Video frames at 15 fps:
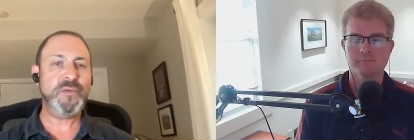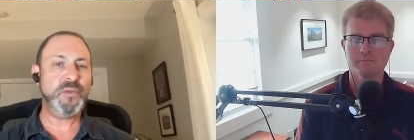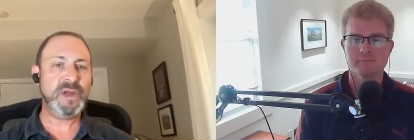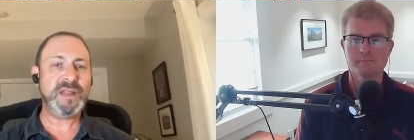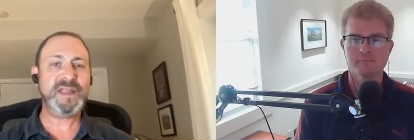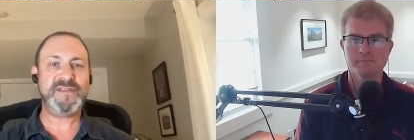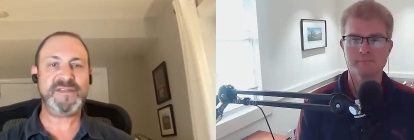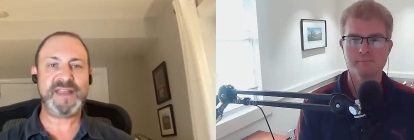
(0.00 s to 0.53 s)
Speaker 1: We'd
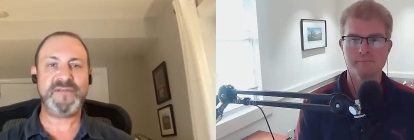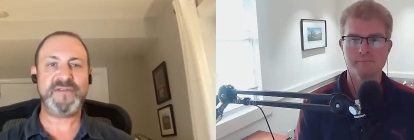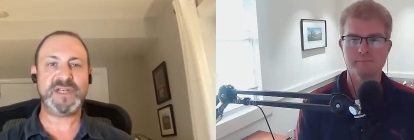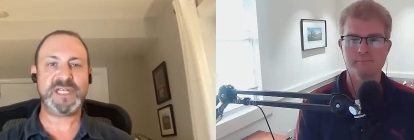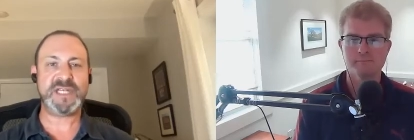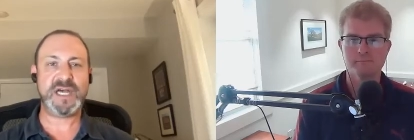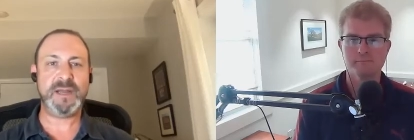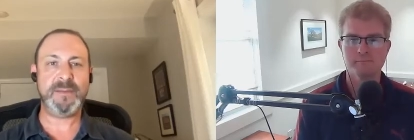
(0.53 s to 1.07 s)
really save a
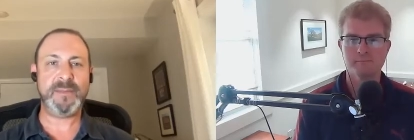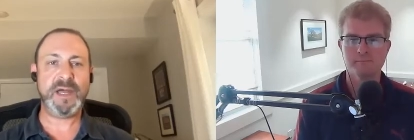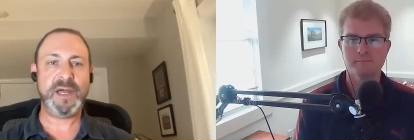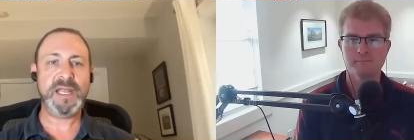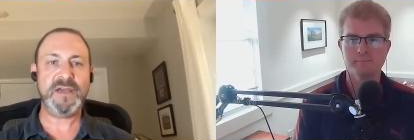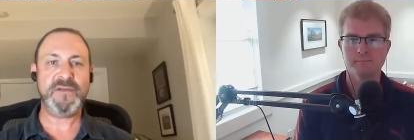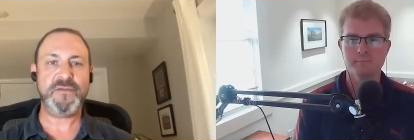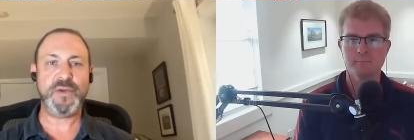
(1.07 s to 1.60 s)
ton of
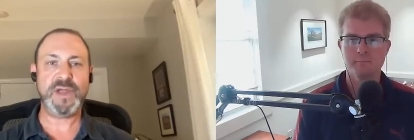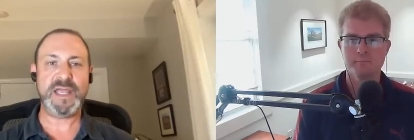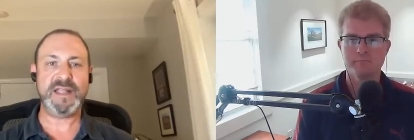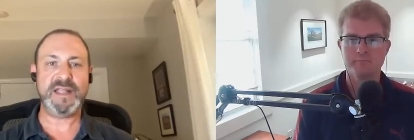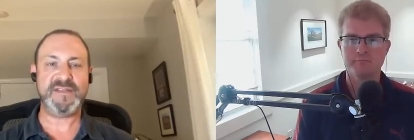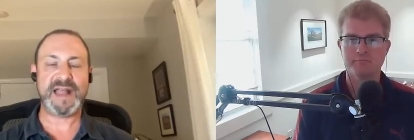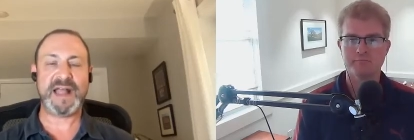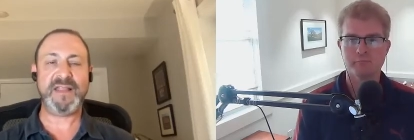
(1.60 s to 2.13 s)
money if we
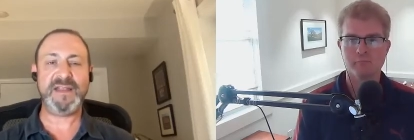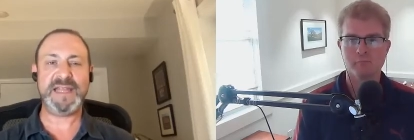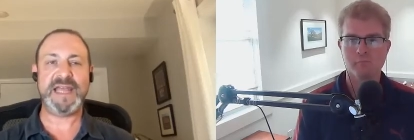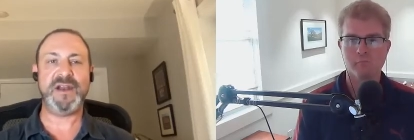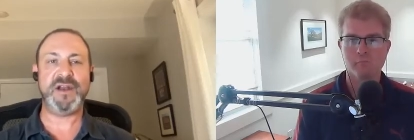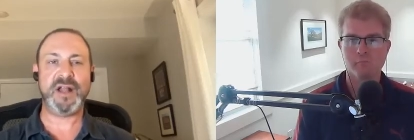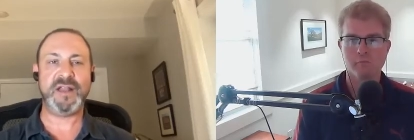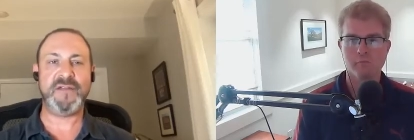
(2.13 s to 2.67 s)

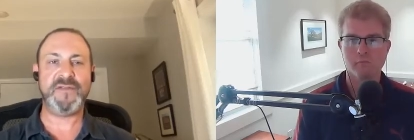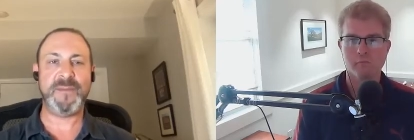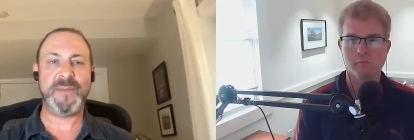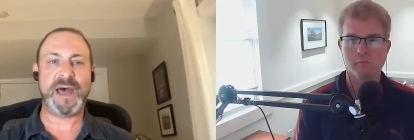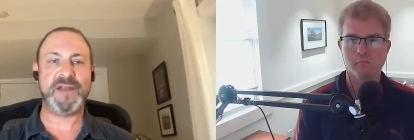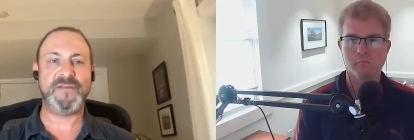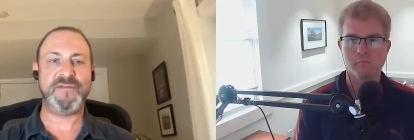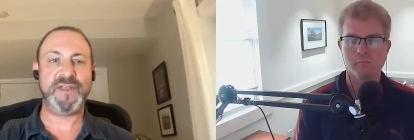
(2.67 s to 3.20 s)
consolidated all of them
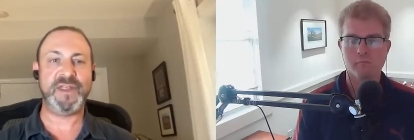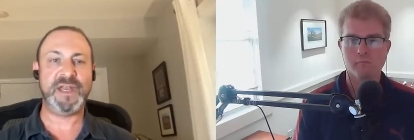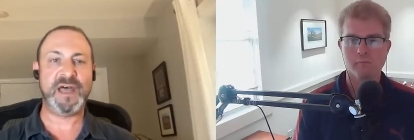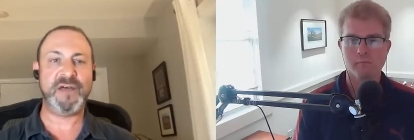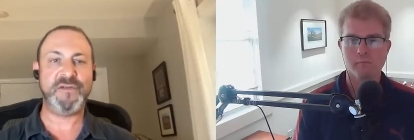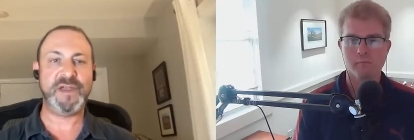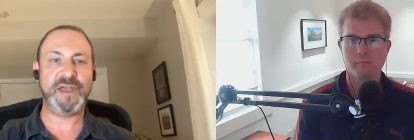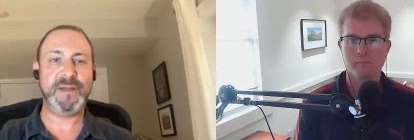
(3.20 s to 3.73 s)
out of
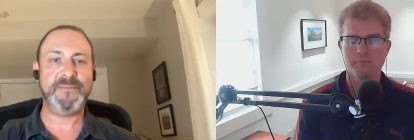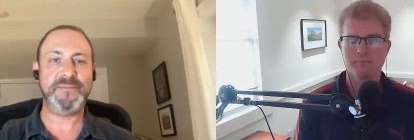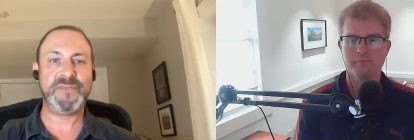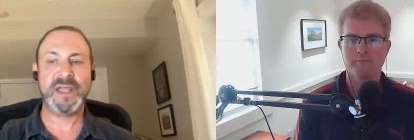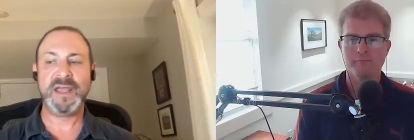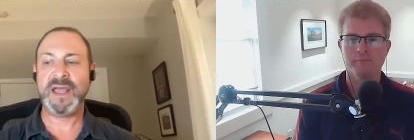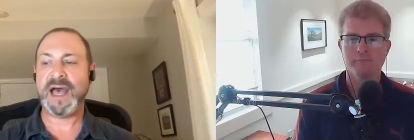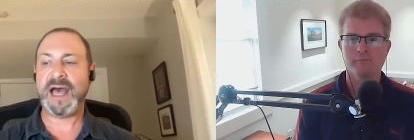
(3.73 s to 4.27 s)
Philadelphia,
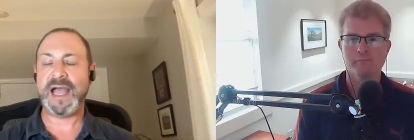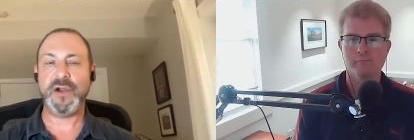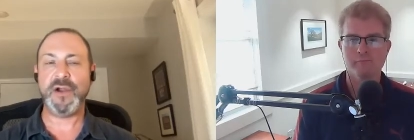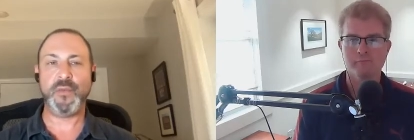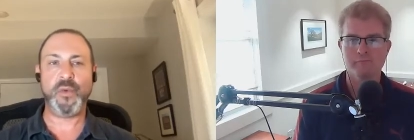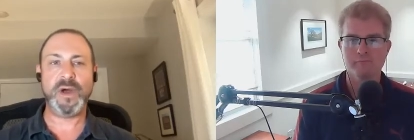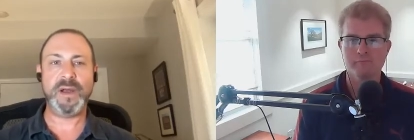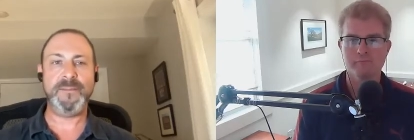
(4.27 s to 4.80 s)

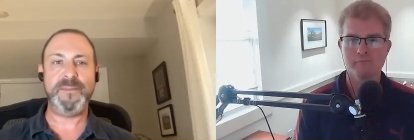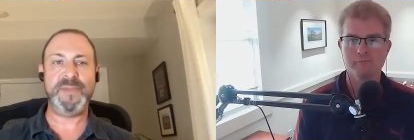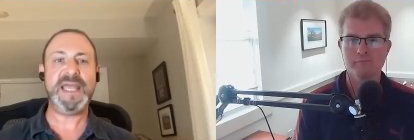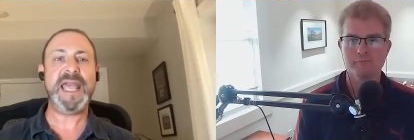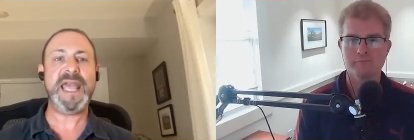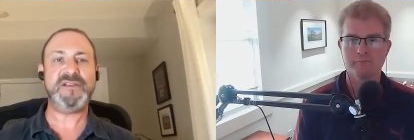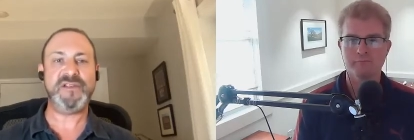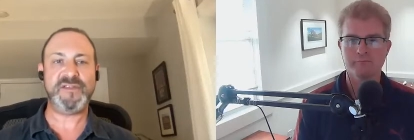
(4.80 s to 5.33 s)
hired one
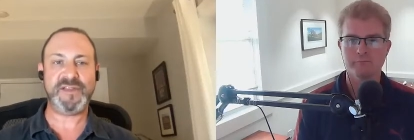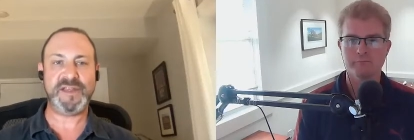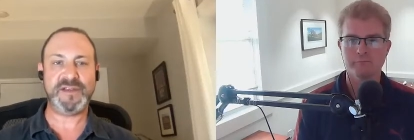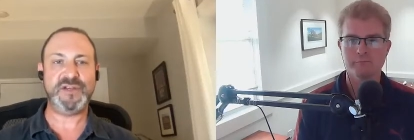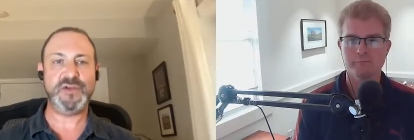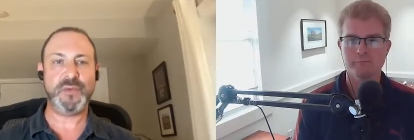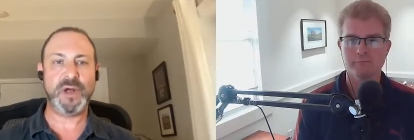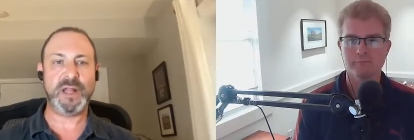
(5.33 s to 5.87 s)
big agency
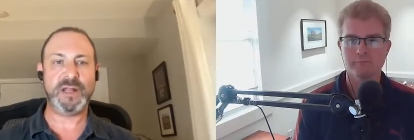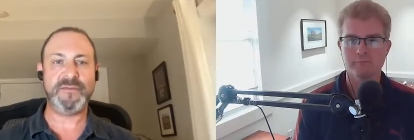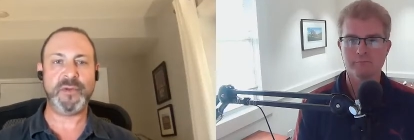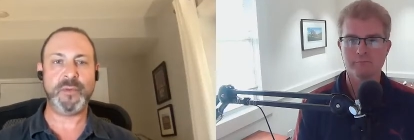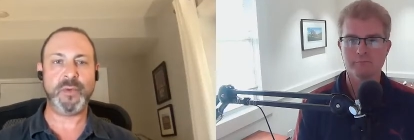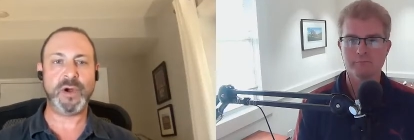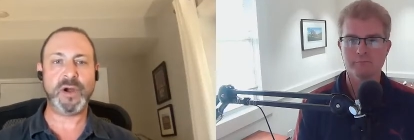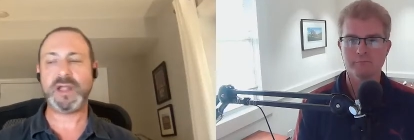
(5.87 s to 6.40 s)
to do all of
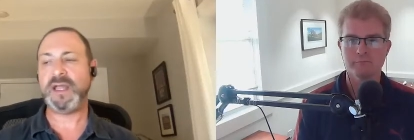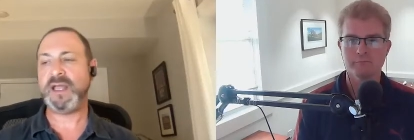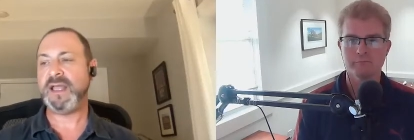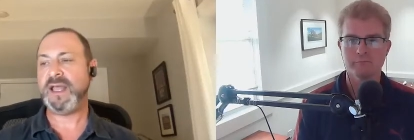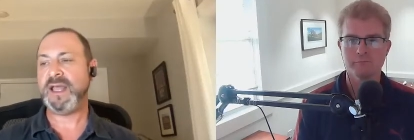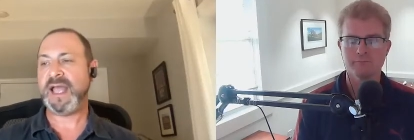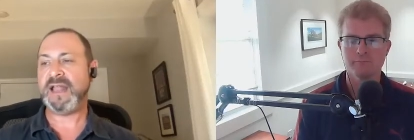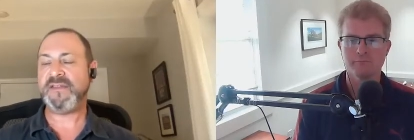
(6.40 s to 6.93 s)
the work,
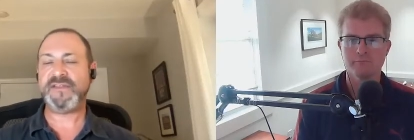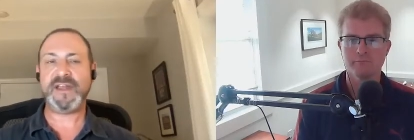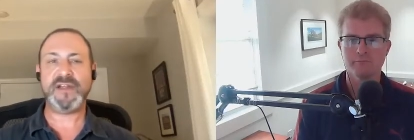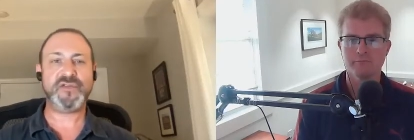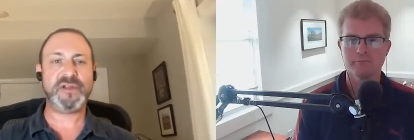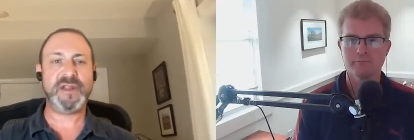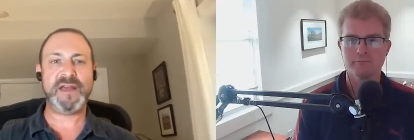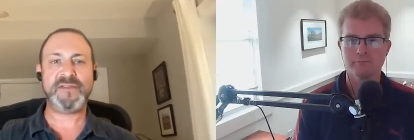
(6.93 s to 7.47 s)
and
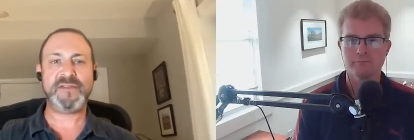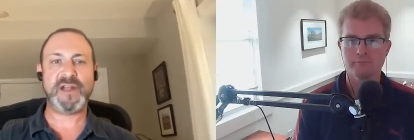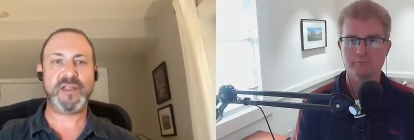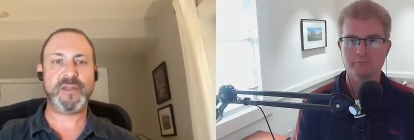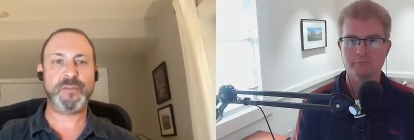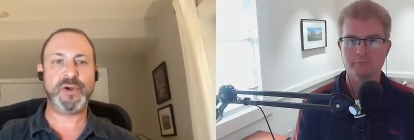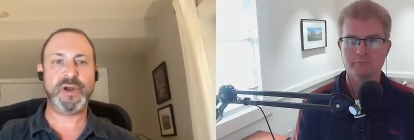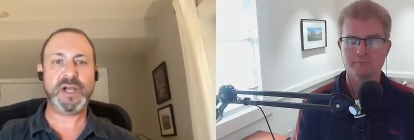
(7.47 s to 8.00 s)
centralized all
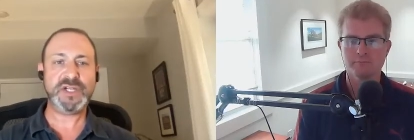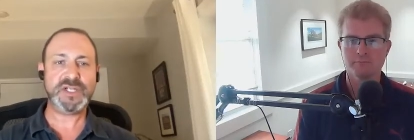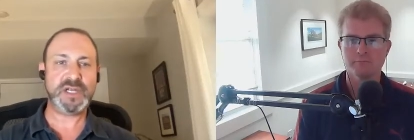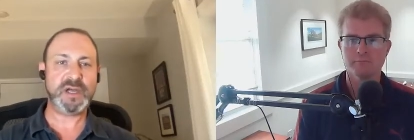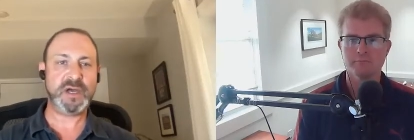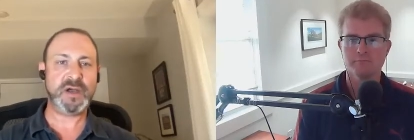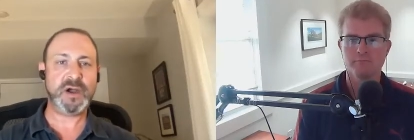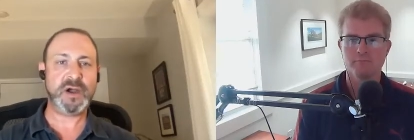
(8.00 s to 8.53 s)
the
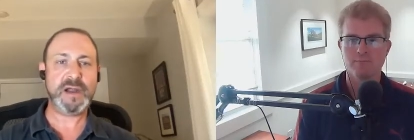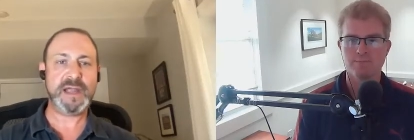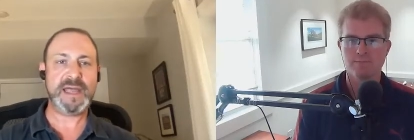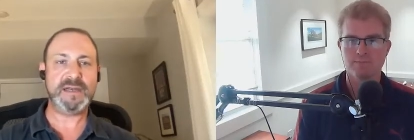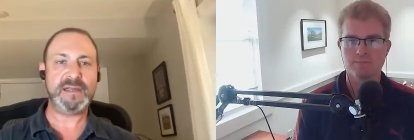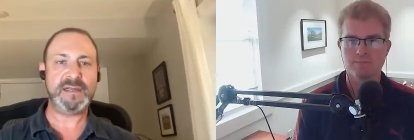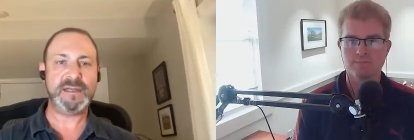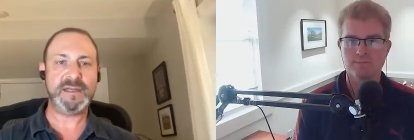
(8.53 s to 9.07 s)
production on our end.
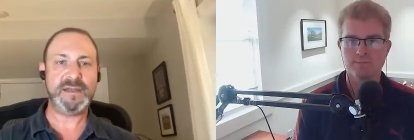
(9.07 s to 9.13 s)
